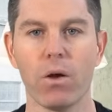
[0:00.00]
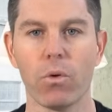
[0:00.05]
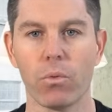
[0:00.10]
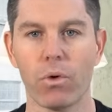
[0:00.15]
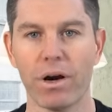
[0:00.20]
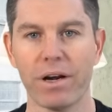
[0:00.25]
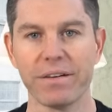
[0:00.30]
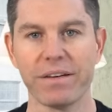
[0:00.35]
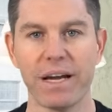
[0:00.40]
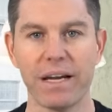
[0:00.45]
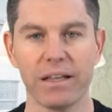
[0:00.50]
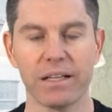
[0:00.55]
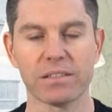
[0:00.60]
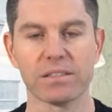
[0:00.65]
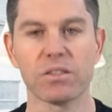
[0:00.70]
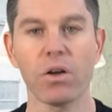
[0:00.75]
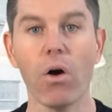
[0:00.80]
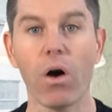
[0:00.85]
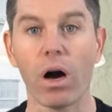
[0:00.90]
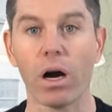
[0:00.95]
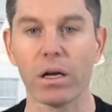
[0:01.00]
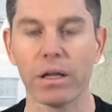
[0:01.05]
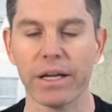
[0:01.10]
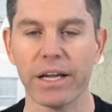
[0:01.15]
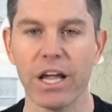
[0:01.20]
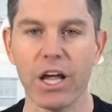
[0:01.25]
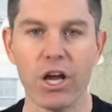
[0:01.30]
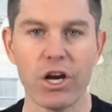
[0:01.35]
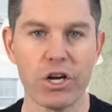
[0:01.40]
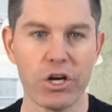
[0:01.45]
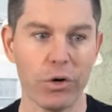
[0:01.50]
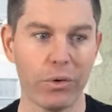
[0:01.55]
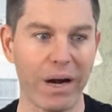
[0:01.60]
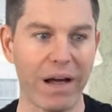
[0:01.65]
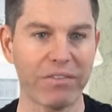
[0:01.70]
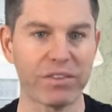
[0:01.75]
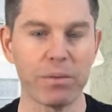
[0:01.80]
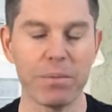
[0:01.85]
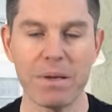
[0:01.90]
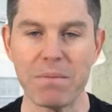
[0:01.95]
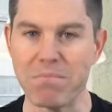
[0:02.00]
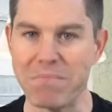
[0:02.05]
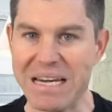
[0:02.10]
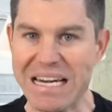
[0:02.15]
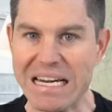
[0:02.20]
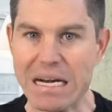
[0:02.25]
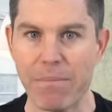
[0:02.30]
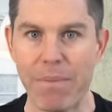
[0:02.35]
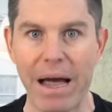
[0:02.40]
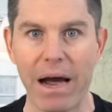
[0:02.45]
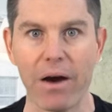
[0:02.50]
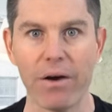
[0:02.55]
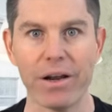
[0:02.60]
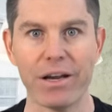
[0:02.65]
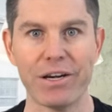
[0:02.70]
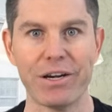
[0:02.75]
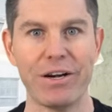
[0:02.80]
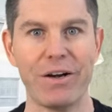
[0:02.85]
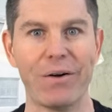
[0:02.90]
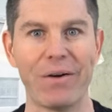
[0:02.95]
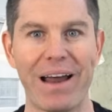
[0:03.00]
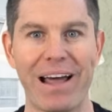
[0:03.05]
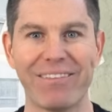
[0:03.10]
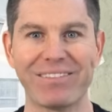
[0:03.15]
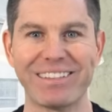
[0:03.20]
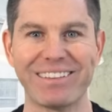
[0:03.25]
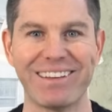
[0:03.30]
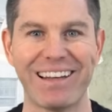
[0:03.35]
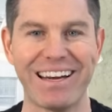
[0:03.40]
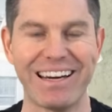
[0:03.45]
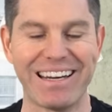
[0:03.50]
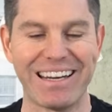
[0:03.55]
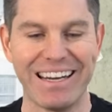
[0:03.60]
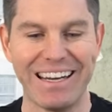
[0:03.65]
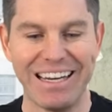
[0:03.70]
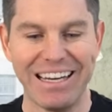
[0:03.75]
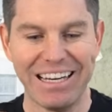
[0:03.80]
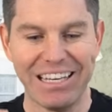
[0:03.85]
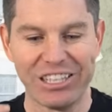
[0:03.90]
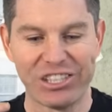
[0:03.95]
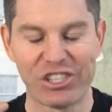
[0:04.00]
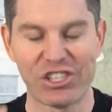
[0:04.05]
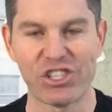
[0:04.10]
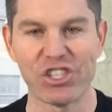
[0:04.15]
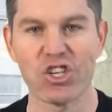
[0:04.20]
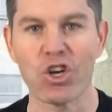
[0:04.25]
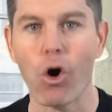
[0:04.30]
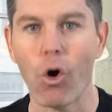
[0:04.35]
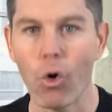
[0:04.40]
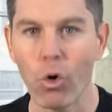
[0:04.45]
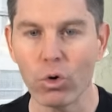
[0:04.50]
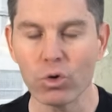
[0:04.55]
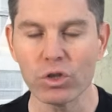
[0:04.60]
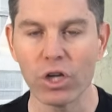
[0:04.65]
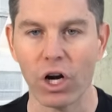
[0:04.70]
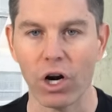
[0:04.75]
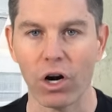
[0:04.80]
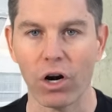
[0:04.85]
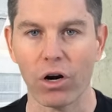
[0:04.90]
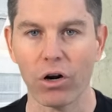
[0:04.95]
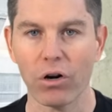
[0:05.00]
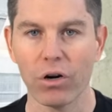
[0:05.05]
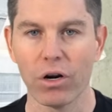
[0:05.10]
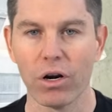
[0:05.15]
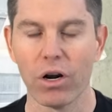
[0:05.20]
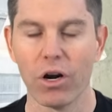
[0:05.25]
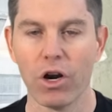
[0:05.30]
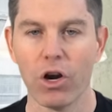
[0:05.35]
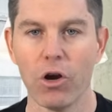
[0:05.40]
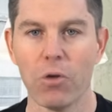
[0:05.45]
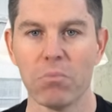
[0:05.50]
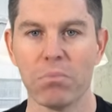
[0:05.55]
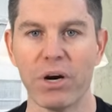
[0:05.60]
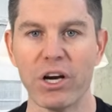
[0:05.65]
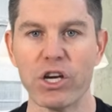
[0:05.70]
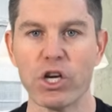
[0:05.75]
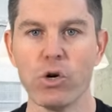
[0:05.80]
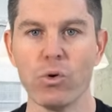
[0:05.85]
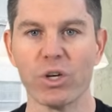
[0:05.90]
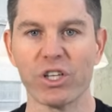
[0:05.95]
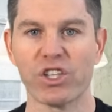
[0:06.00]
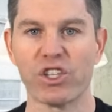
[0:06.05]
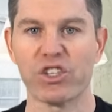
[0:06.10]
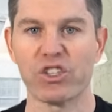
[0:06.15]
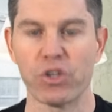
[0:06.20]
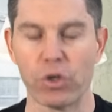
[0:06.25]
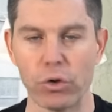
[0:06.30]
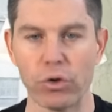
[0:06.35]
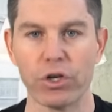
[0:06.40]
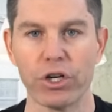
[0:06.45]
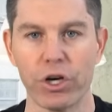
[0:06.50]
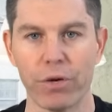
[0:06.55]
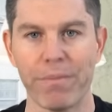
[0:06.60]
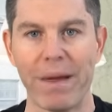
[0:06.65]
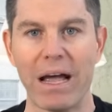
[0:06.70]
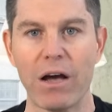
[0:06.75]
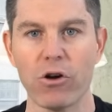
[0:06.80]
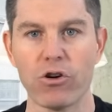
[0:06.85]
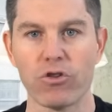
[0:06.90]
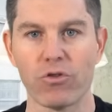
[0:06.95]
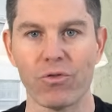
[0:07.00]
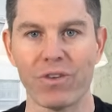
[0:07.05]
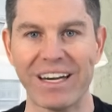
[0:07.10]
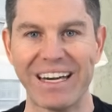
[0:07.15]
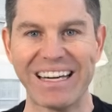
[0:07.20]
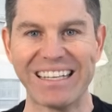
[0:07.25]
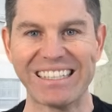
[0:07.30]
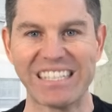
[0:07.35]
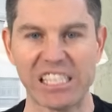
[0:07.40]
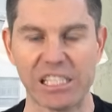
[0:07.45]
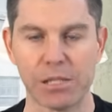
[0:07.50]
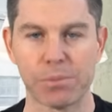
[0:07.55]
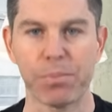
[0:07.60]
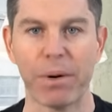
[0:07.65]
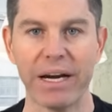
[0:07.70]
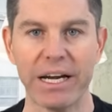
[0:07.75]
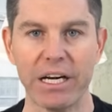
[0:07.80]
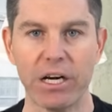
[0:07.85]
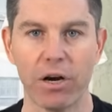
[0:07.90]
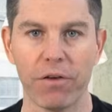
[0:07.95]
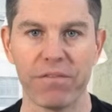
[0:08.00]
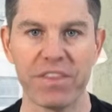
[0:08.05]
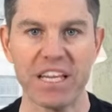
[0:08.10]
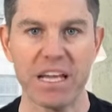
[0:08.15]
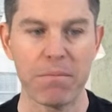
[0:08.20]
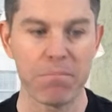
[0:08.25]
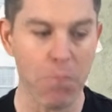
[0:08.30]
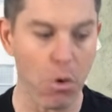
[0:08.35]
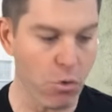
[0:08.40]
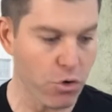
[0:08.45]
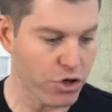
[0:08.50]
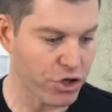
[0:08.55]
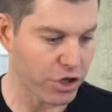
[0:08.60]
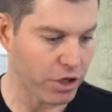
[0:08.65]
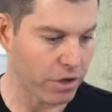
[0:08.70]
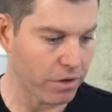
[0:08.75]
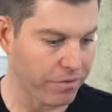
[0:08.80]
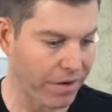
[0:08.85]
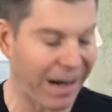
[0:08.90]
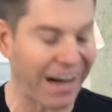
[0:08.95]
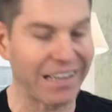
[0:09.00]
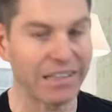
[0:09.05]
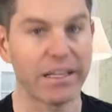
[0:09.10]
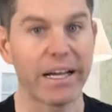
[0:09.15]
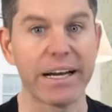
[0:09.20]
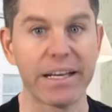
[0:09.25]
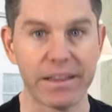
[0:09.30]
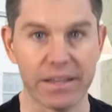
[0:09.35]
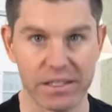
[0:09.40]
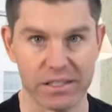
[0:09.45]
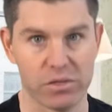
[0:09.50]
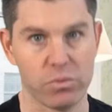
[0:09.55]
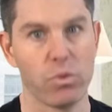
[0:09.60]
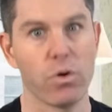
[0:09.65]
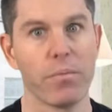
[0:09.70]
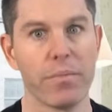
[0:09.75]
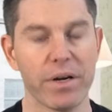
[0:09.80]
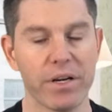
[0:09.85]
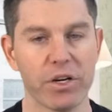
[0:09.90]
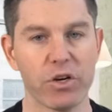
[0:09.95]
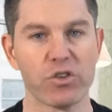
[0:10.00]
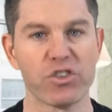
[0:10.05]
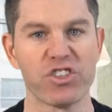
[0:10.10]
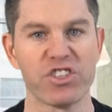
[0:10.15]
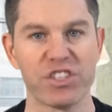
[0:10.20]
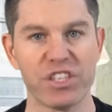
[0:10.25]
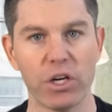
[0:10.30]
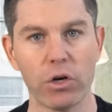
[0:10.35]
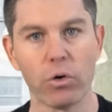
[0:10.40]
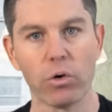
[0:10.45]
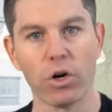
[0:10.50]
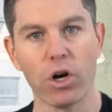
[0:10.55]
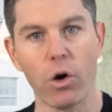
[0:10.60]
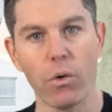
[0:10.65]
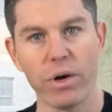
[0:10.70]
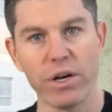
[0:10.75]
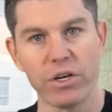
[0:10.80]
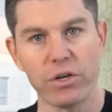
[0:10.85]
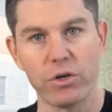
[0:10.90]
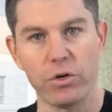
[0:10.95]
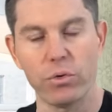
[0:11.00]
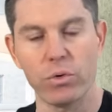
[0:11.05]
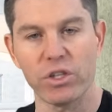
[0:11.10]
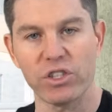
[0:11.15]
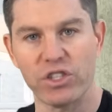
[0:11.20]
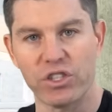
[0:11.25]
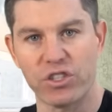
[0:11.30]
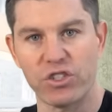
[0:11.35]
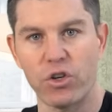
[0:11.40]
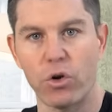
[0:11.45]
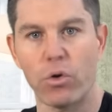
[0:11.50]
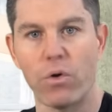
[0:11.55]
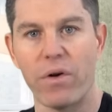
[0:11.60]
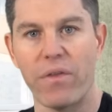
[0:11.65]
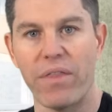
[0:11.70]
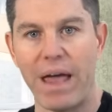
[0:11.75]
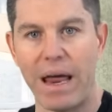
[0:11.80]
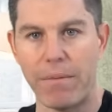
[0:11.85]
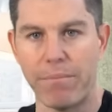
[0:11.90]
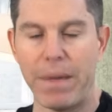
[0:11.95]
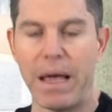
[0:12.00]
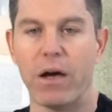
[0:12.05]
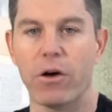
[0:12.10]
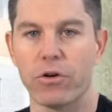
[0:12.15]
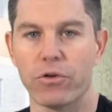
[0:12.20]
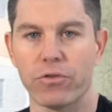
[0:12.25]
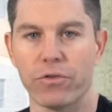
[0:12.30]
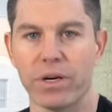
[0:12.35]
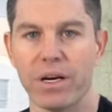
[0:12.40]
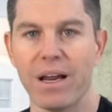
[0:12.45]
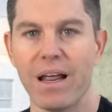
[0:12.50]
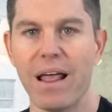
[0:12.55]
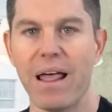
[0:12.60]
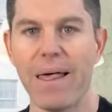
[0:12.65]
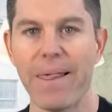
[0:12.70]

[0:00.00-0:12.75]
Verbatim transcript: We're on a date, let's talk. Like, you don't have to be mean about it. You don't have to, like, scold her, but you assert your boundary in spite of the emotion of, I like this woman. You're still going to assert that boundary.